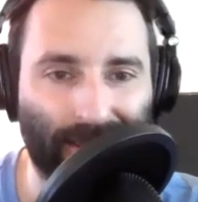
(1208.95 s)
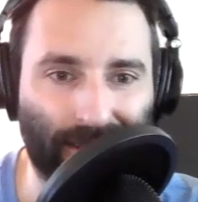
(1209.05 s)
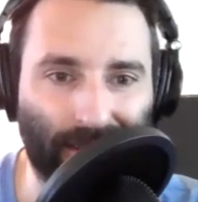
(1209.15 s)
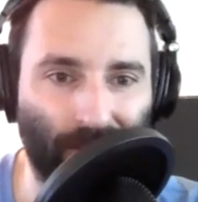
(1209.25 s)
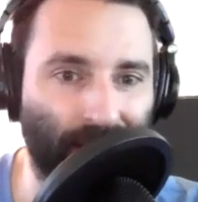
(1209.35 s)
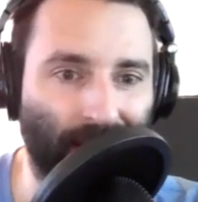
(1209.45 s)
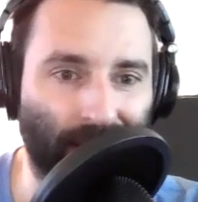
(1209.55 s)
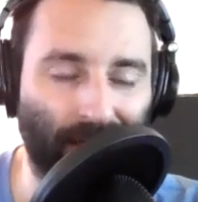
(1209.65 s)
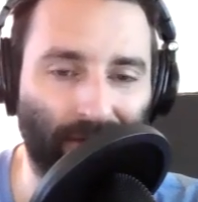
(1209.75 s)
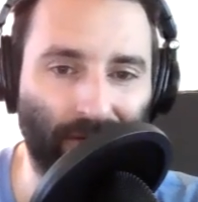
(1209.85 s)
That to me is
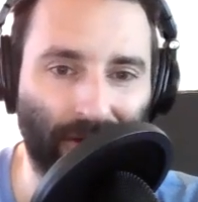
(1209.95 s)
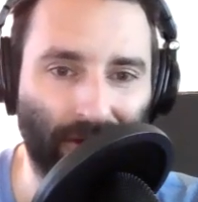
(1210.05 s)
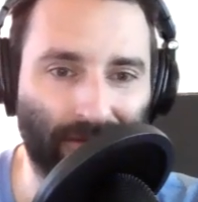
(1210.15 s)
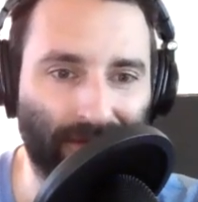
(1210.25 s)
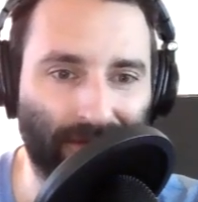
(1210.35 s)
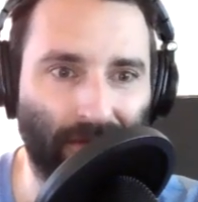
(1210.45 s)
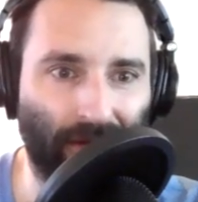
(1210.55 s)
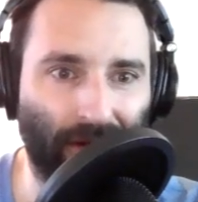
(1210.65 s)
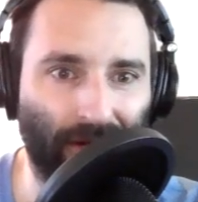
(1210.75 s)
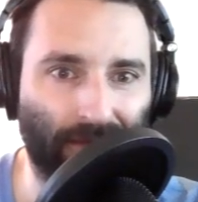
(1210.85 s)
next level cute. Good
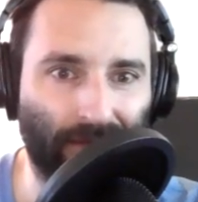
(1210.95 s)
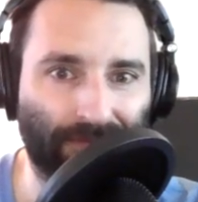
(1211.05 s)
for you.